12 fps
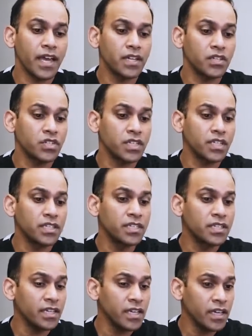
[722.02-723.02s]
And she
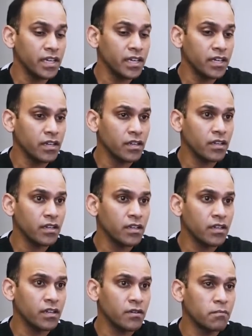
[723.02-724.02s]
did
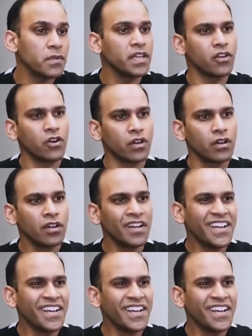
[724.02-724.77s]
mediocre.